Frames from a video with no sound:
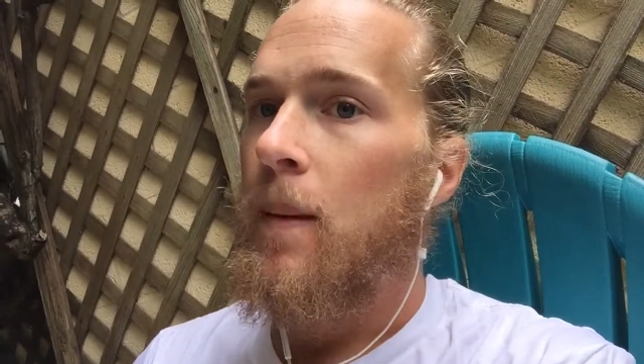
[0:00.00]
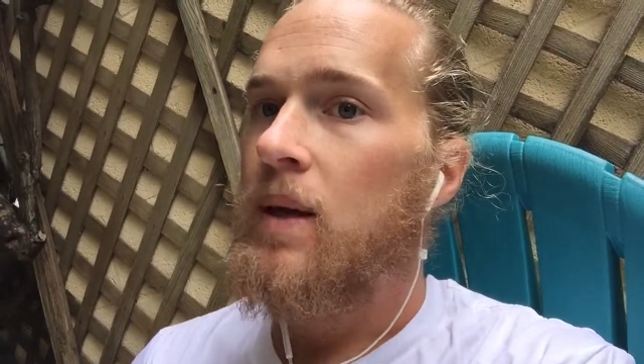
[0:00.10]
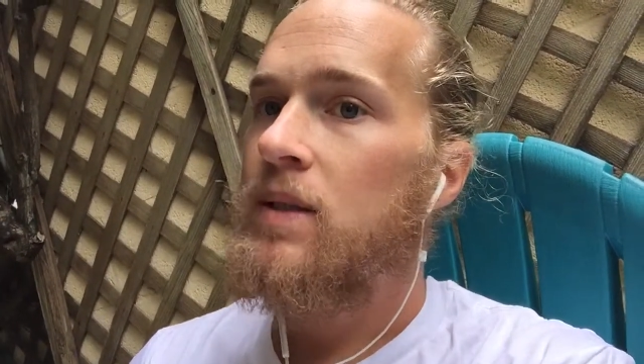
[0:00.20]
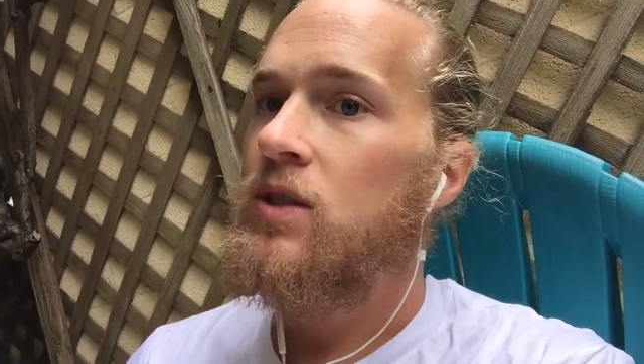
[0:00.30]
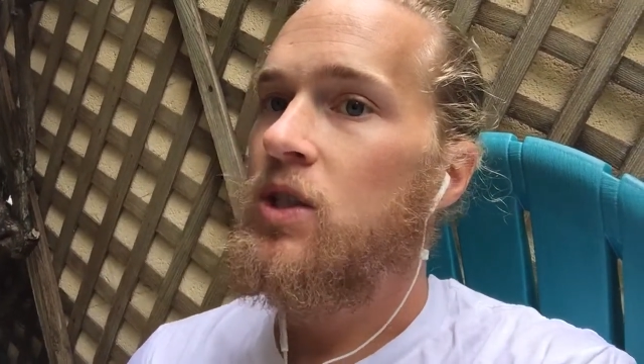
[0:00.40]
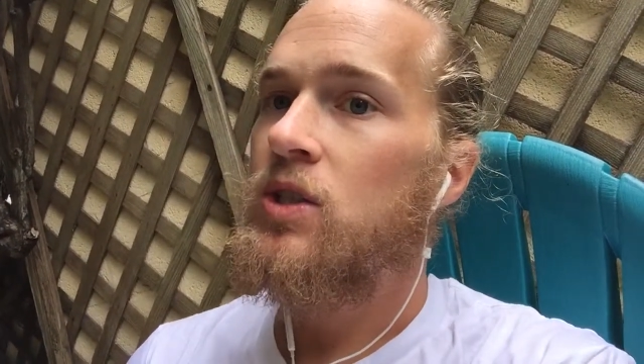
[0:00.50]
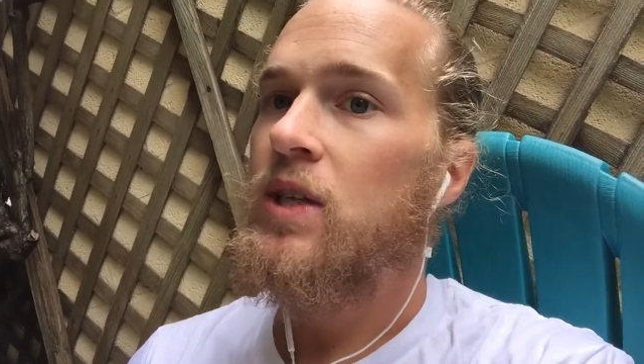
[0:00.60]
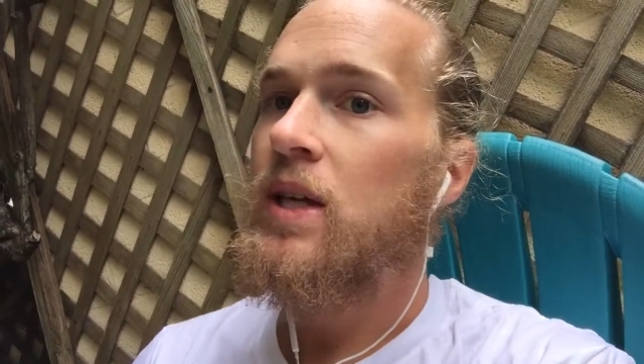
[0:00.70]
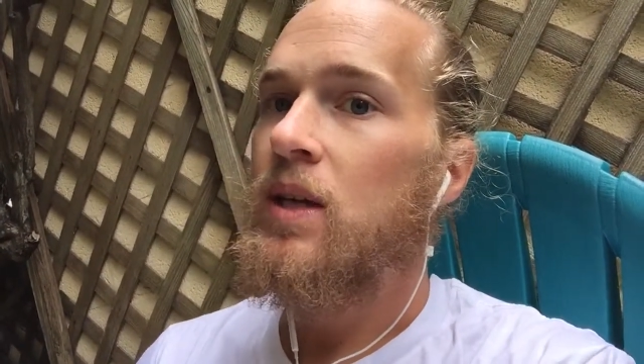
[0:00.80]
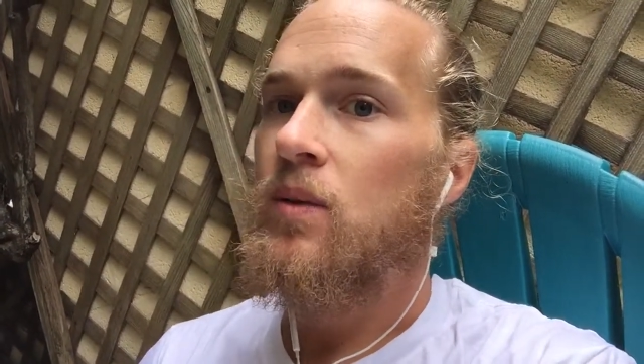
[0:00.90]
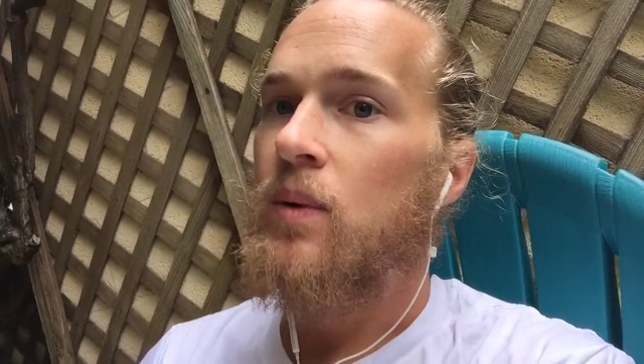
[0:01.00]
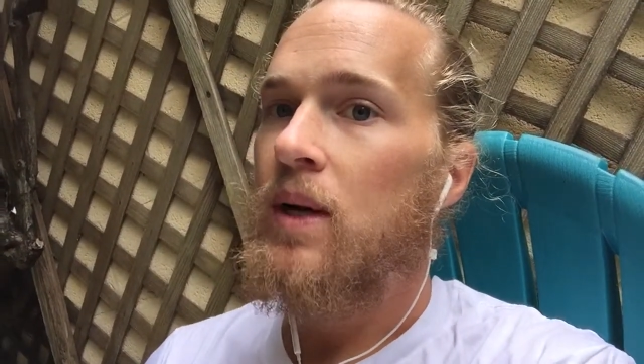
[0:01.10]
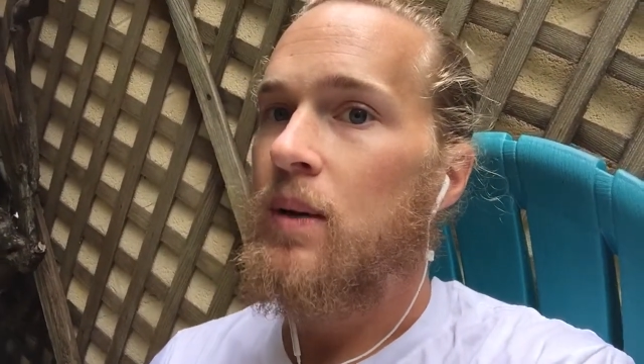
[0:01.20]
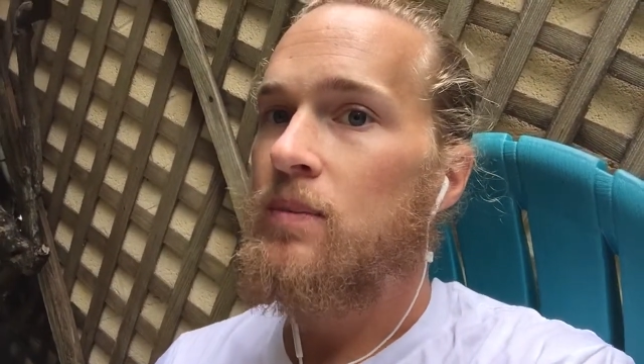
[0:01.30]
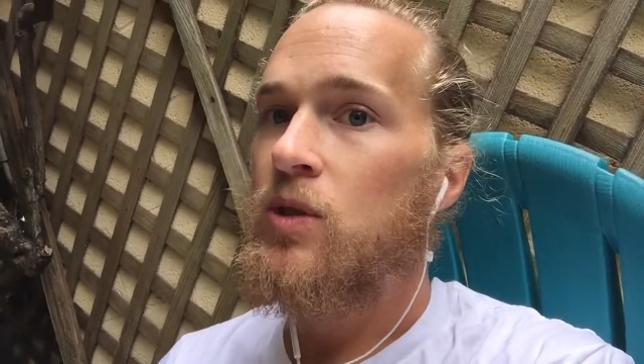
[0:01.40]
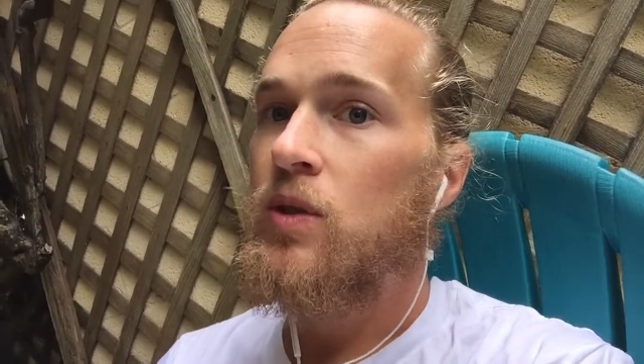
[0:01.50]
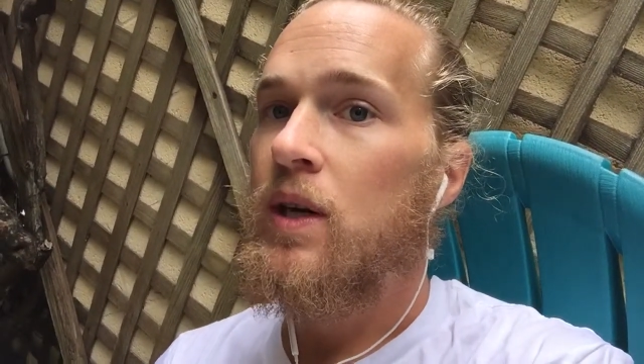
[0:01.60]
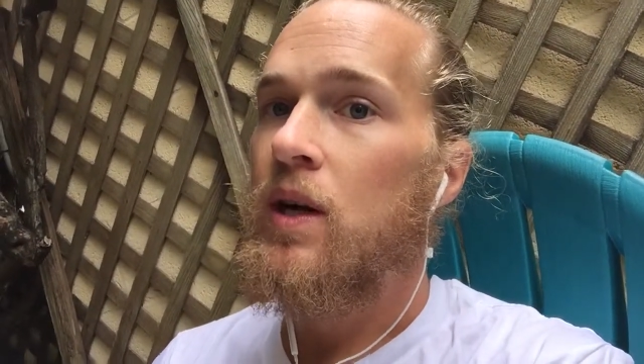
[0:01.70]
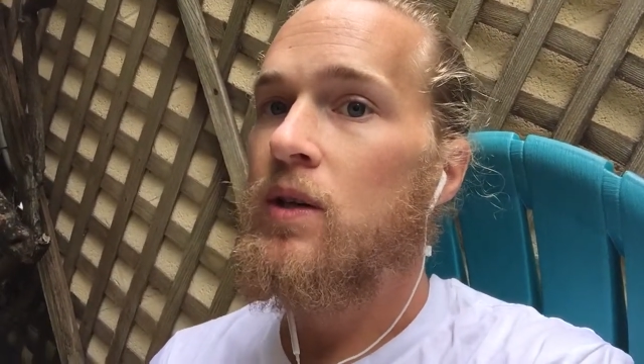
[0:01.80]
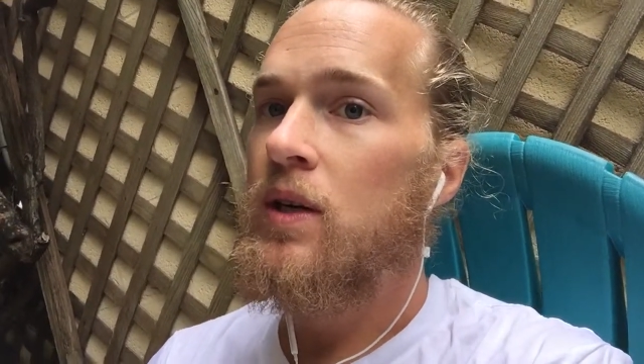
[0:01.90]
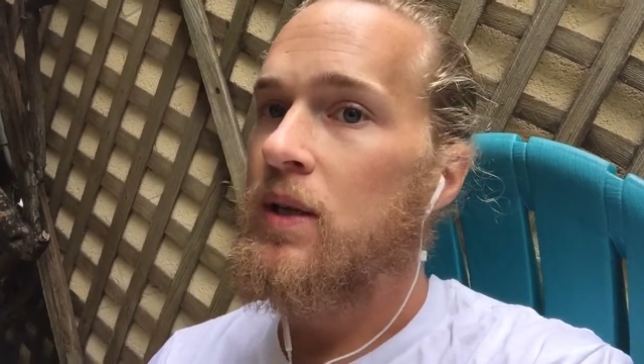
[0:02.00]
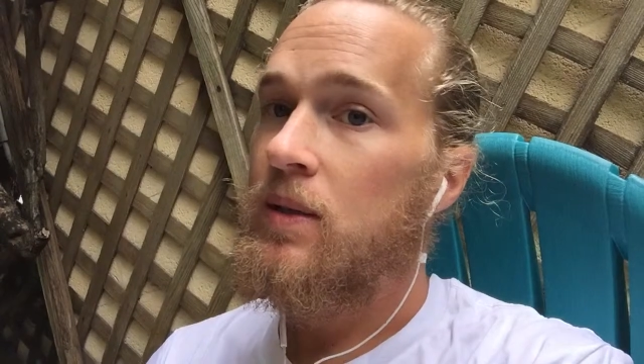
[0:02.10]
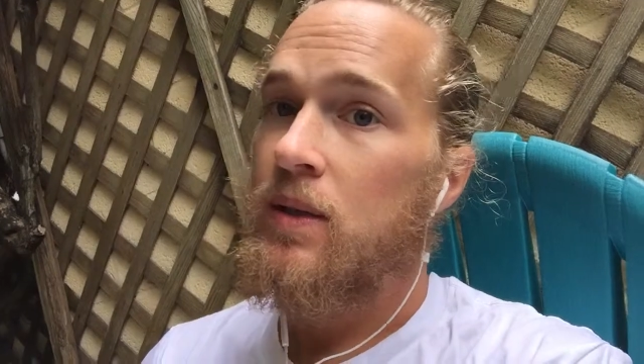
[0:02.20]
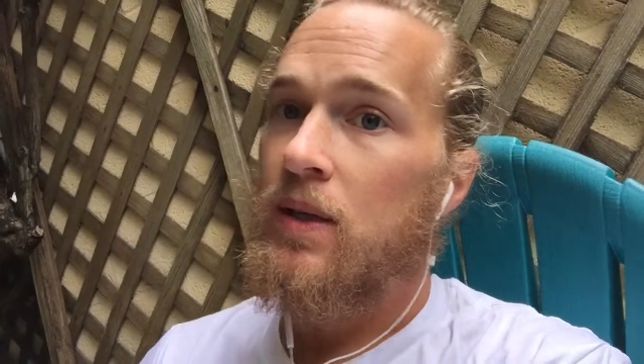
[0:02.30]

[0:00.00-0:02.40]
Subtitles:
is just eating when I'm truly hungry.